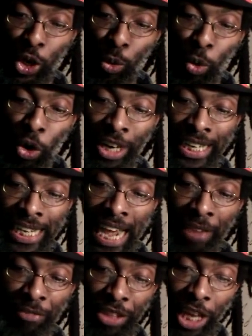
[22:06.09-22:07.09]
walking
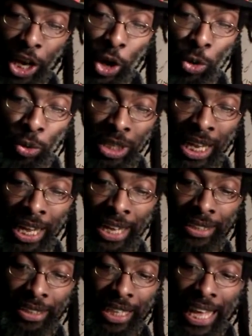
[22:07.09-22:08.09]
after their own
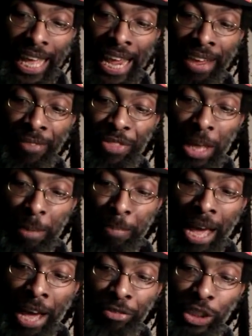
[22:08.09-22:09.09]
lusts, and their
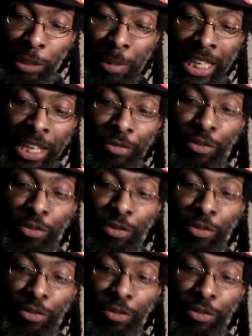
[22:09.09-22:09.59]
mouth speaketh